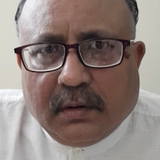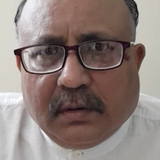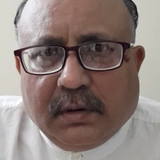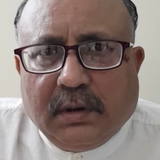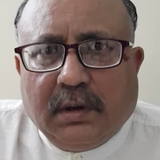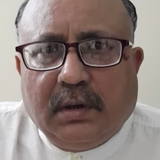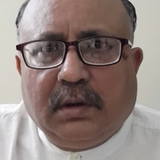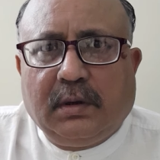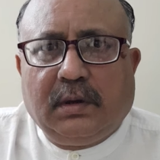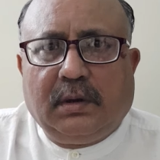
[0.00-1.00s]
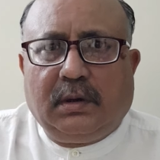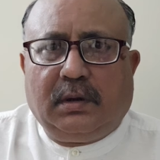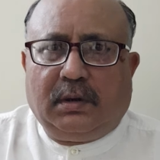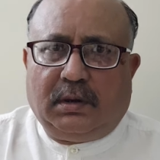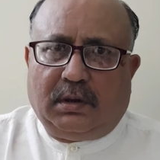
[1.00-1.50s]

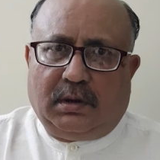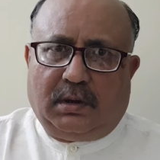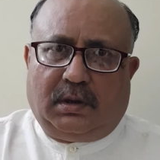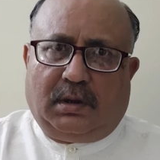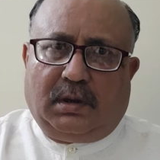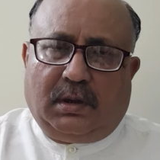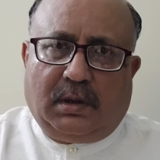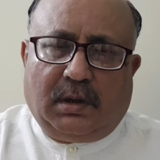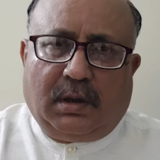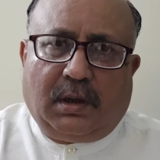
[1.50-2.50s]
[no speech]